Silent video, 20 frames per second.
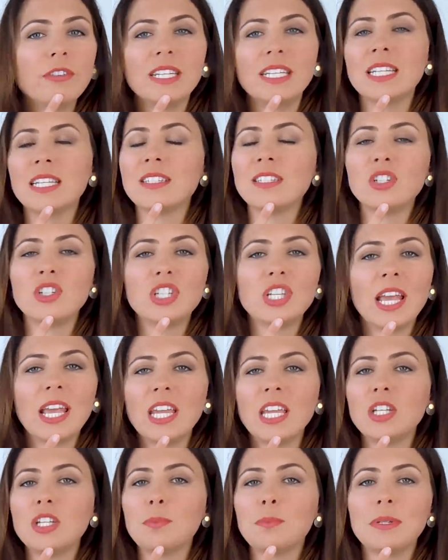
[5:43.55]
it doesn't
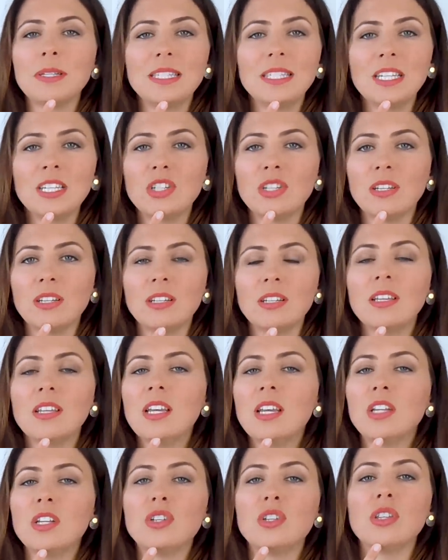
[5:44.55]
change position
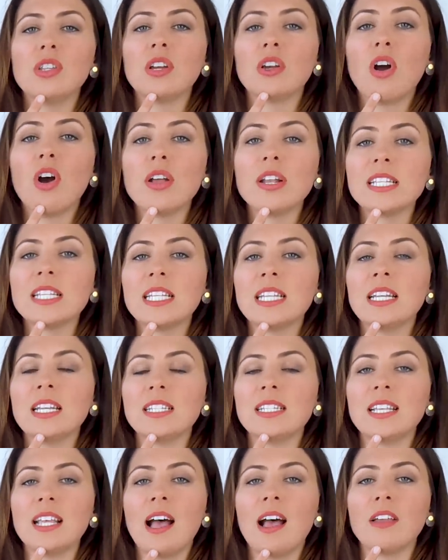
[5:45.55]
to the
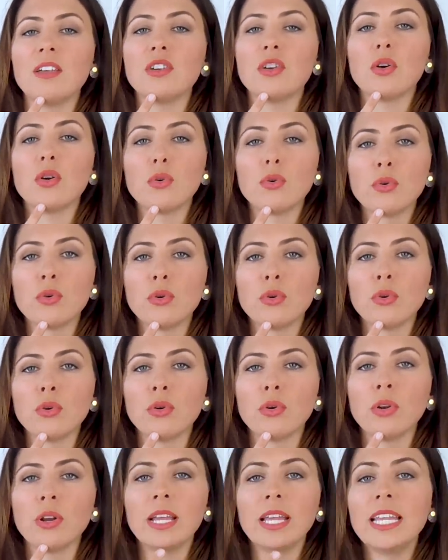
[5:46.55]
consonant sound,
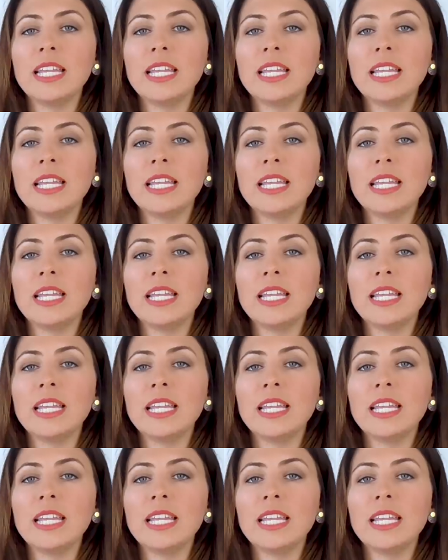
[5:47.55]
R.